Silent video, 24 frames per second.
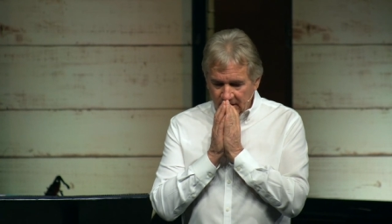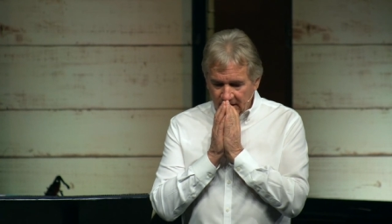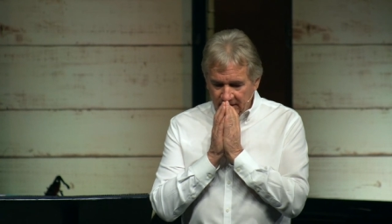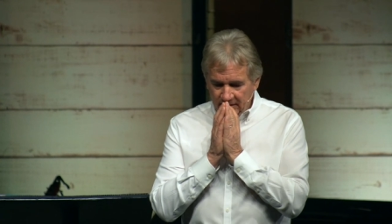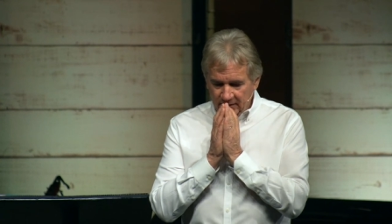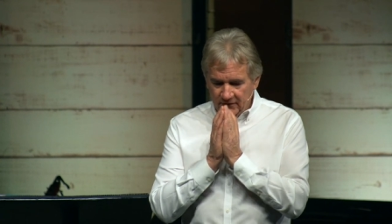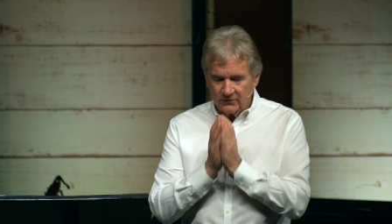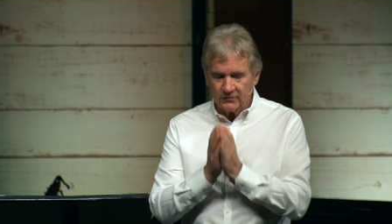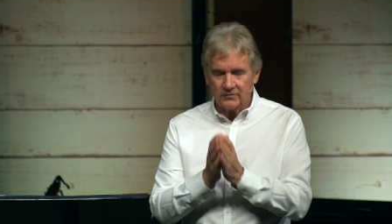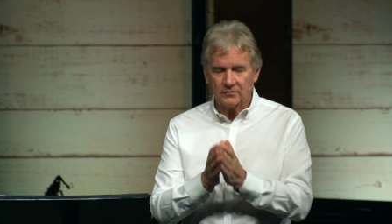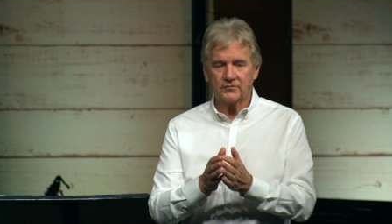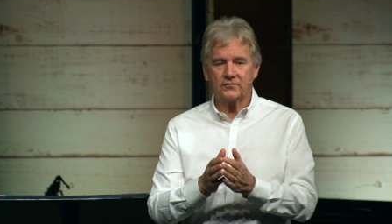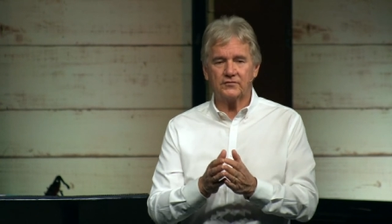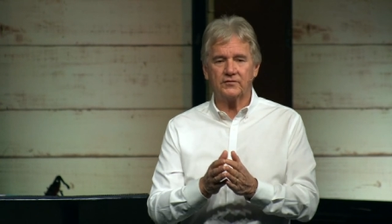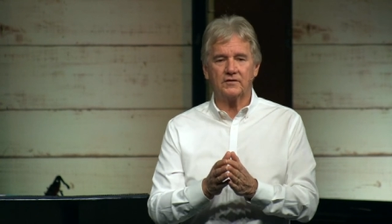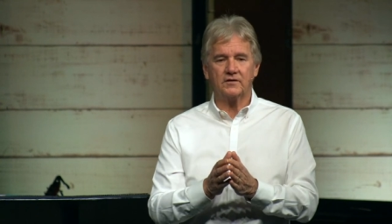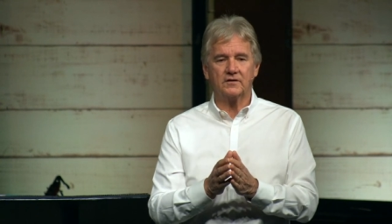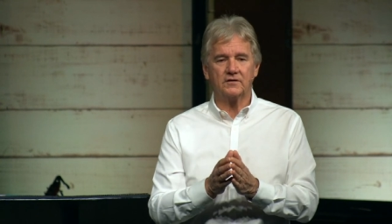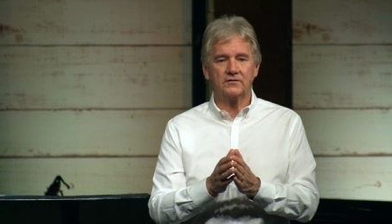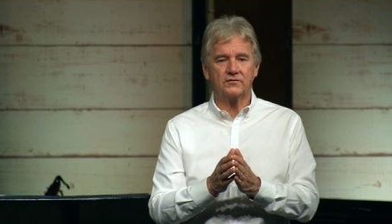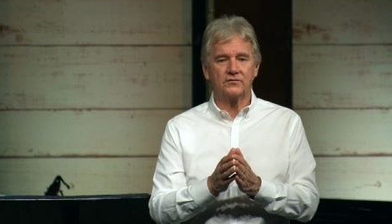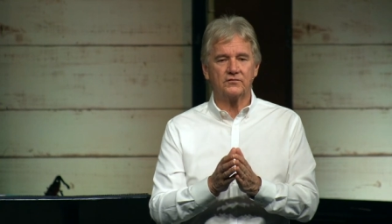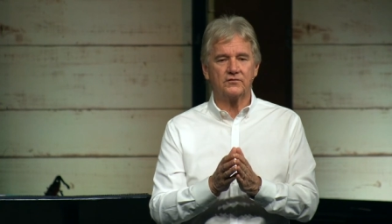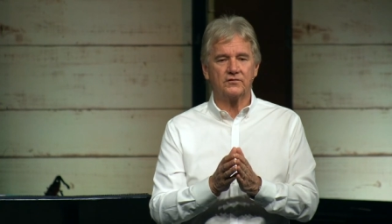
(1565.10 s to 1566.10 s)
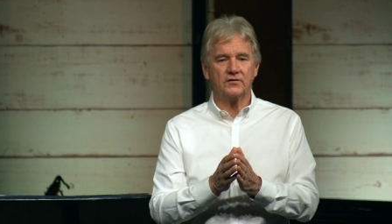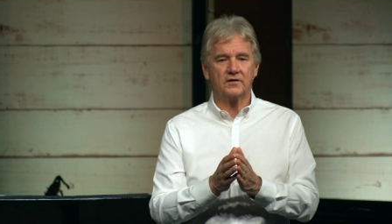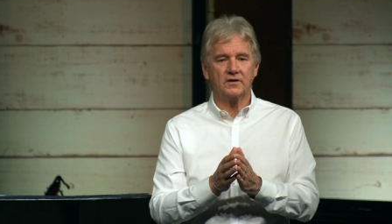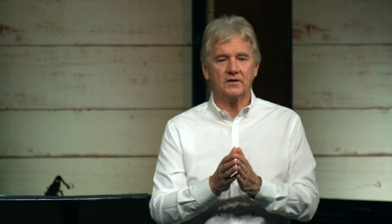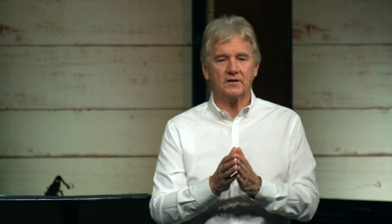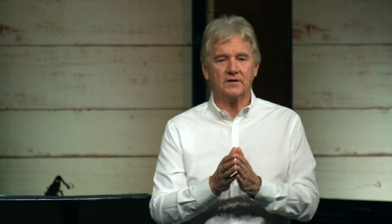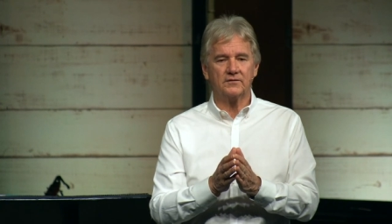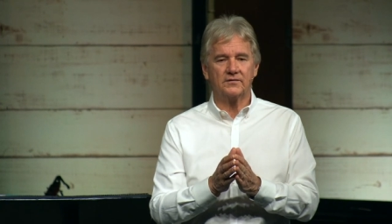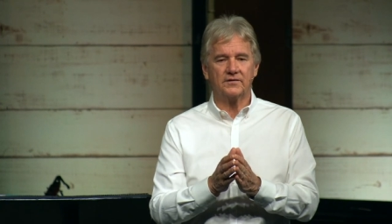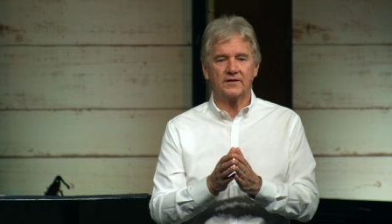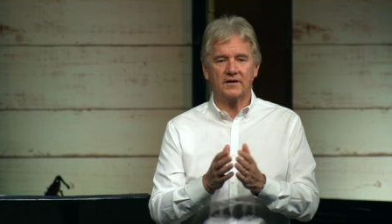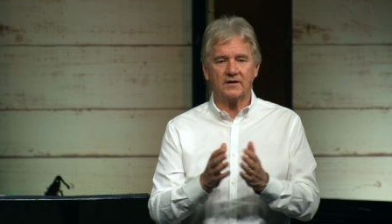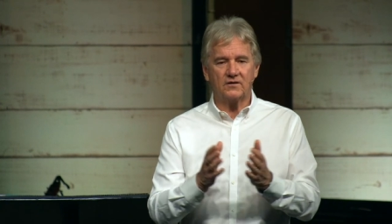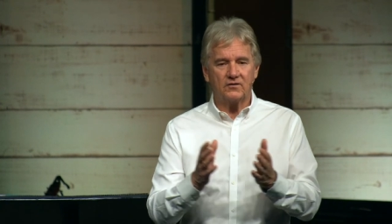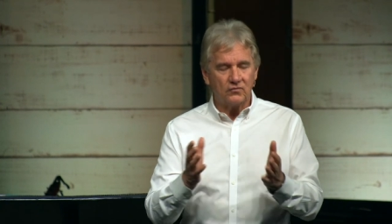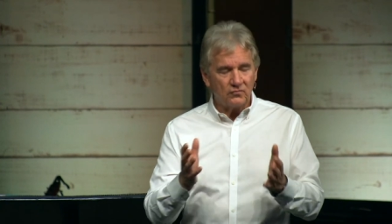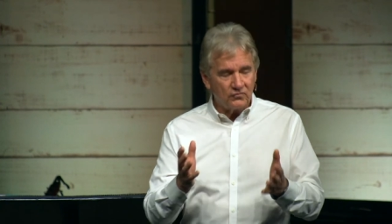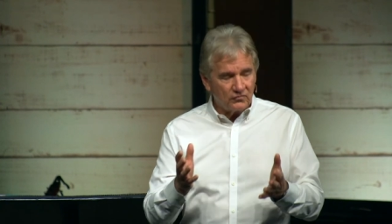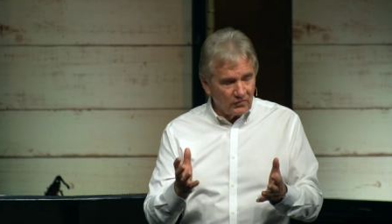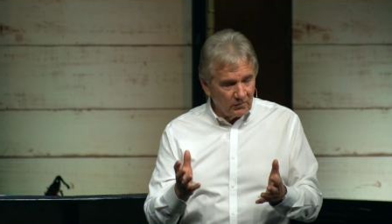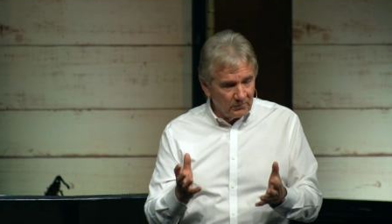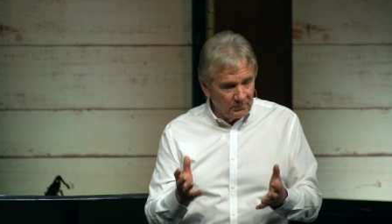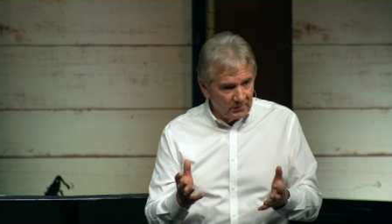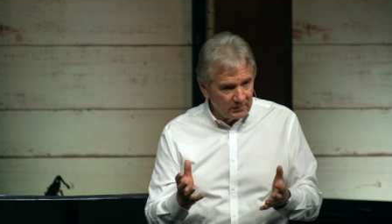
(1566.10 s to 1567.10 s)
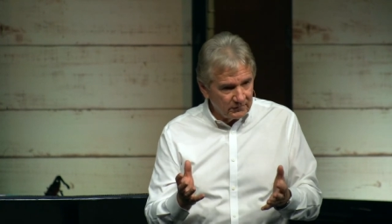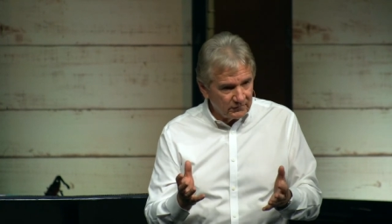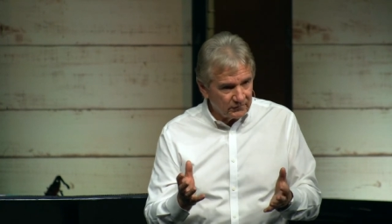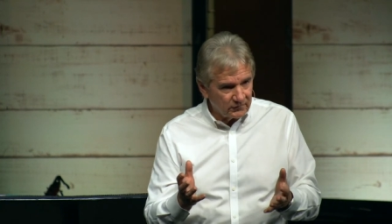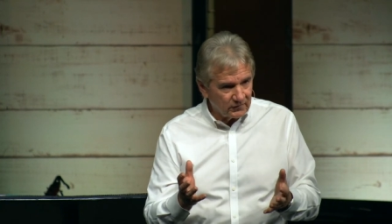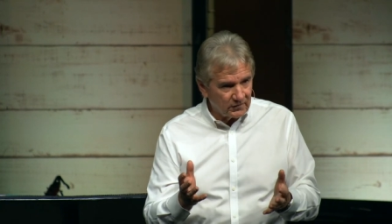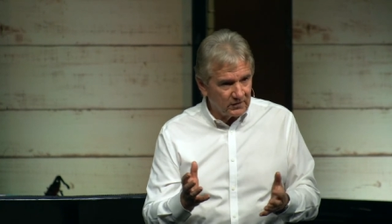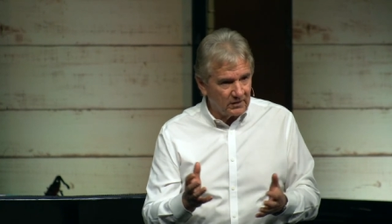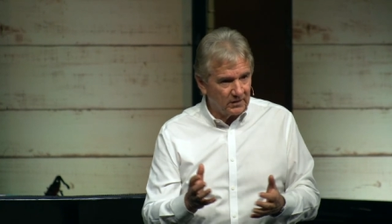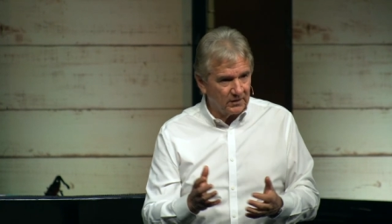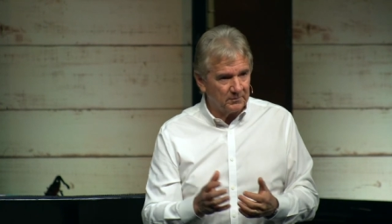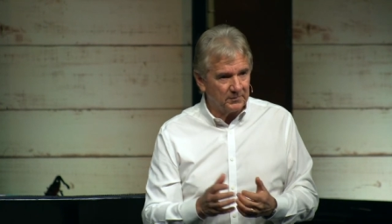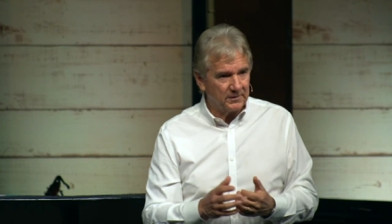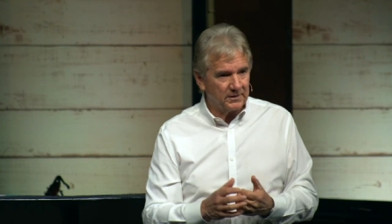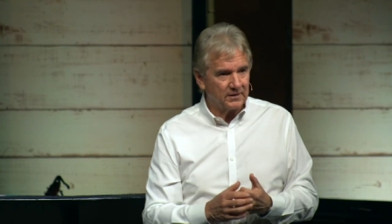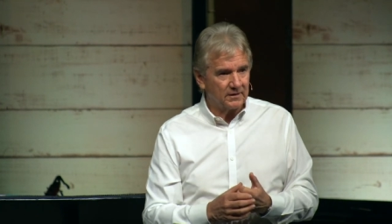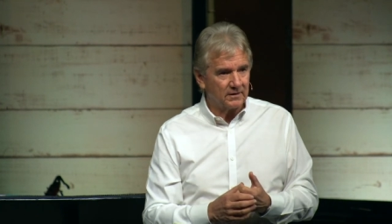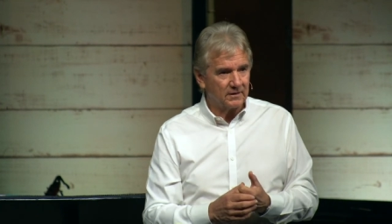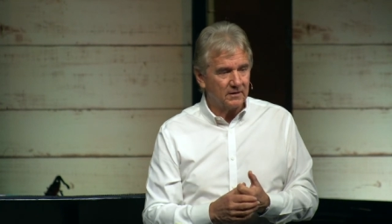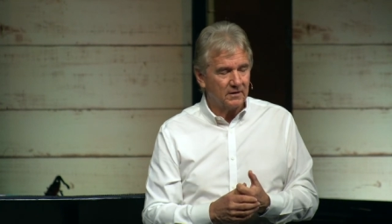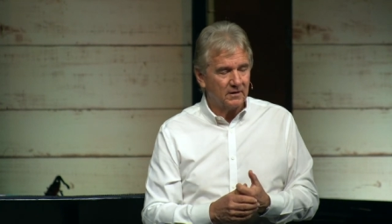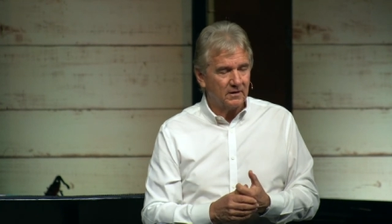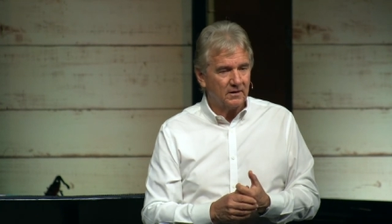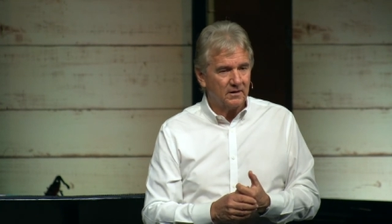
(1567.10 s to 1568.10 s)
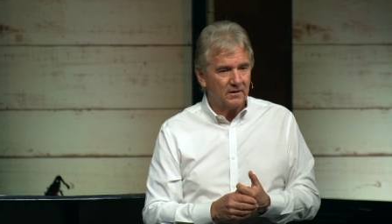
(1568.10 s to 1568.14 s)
and the nurse says, uh, Thank you so much for coming.